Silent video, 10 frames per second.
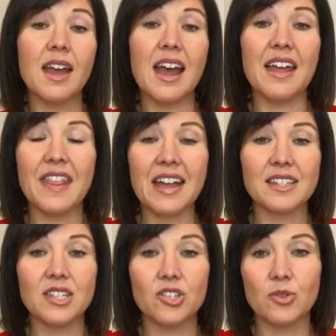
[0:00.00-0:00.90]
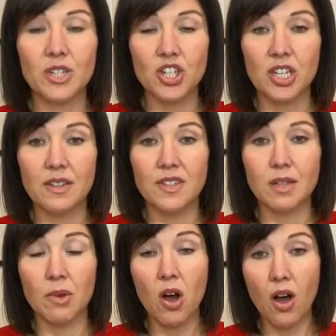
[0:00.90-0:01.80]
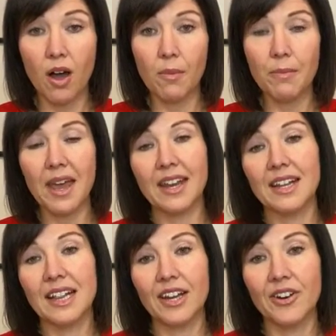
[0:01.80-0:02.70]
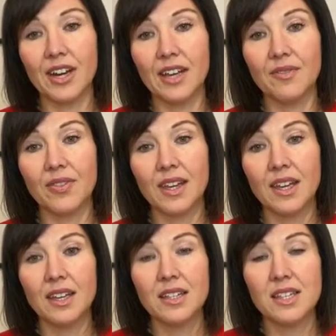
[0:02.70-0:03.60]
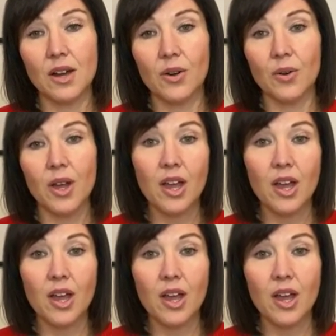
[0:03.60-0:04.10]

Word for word: and that's to achieve some calm and clarity. So